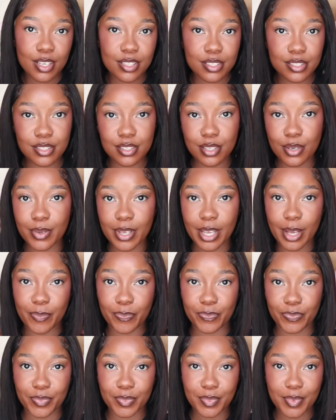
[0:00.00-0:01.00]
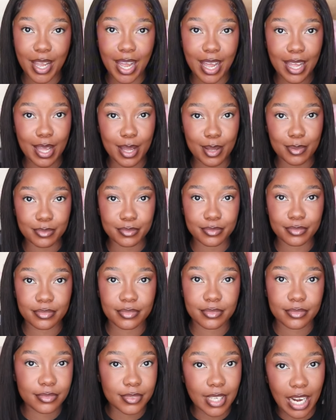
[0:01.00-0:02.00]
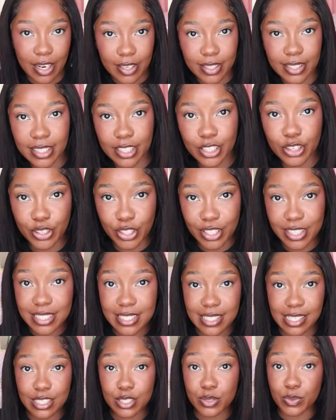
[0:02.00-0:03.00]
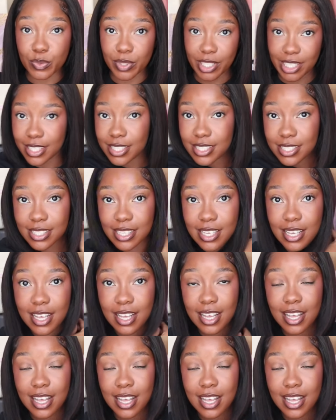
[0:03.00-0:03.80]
So yeah, I am currently 36 weeks